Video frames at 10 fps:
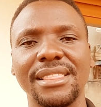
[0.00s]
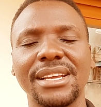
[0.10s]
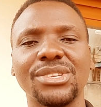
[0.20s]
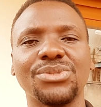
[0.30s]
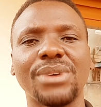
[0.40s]

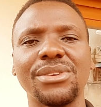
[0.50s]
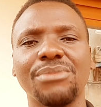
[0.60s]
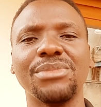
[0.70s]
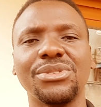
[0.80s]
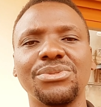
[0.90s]
that is why
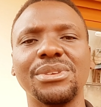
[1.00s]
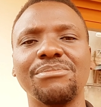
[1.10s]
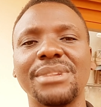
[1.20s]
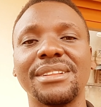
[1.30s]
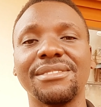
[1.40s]
you've been
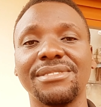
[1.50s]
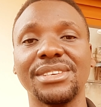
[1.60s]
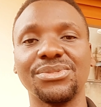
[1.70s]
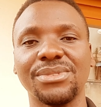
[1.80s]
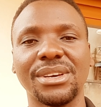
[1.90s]
doing many
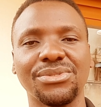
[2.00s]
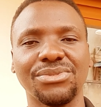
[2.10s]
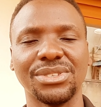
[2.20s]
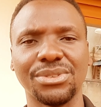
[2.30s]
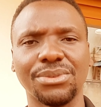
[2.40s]
things
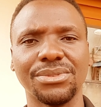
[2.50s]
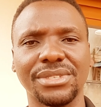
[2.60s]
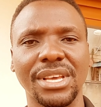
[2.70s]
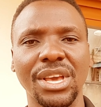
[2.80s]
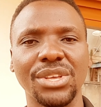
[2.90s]
without
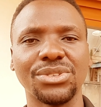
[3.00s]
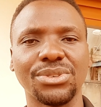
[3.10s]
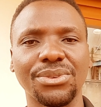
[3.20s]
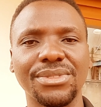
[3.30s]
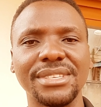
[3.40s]
results
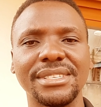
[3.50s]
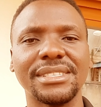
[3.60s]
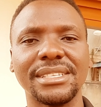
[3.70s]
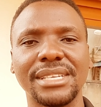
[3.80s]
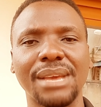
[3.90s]
so this
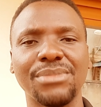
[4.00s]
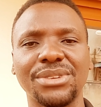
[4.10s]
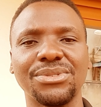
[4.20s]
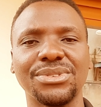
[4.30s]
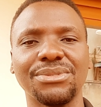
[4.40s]
is the time
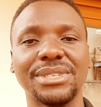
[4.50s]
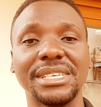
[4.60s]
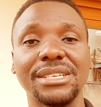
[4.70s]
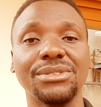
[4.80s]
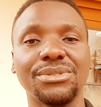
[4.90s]
that you should
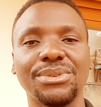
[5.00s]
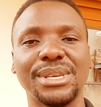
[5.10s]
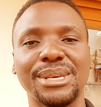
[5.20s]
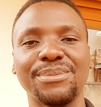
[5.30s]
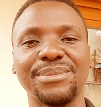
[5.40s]
yield to
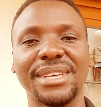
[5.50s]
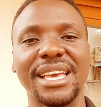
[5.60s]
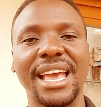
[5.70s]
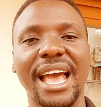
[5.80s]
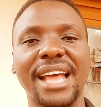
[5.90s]
him
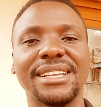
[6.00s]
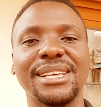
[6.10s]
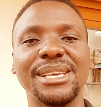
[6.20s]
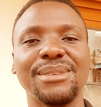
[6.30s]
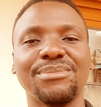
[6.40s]
and
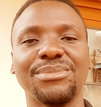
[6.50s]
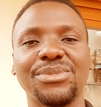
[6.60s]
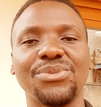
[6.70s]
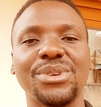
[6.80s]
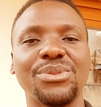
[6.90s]
him
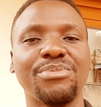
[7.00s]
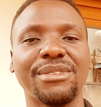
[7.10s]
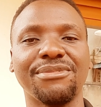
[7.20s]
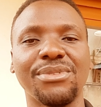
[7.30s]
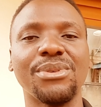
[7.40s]
will
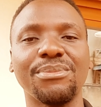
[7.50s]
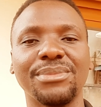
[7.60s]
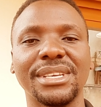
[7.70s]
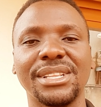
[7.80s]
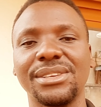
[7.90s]
perform
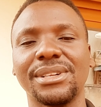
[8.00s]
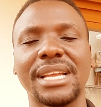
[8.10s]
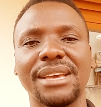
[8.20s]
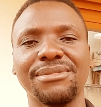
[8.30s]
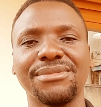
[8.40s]
in your
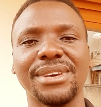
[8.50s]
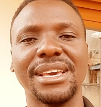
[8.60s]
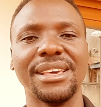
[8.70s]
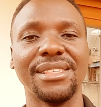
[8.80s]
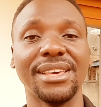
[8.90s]
life
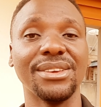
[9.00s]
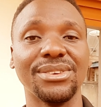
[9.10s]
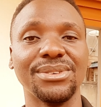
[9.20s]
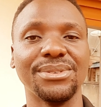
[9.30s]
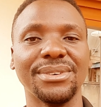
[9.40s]

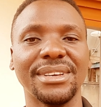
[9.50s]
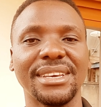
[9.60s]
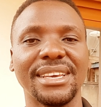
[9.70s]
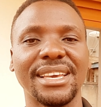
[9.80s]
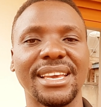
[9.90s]
thank you
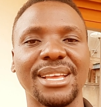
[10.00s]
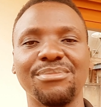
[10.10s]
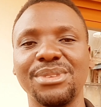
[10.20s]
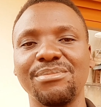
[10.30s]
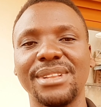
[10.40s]

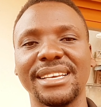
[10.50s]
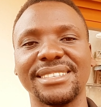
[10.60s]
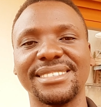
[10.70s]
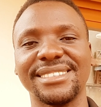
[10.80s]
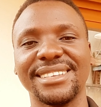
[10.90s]
and be
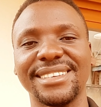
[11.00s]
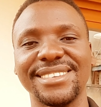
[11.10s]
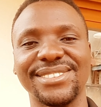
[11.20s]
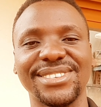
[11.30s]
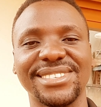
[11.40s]
blessed
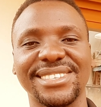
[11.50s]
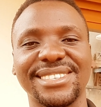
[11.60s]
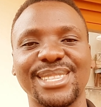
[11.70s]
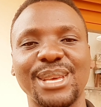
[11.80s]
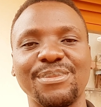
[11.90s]
in
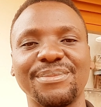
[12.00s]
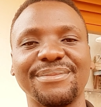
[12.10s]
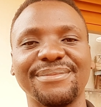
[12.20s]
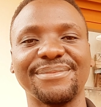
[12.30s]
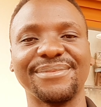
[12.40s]
jesus name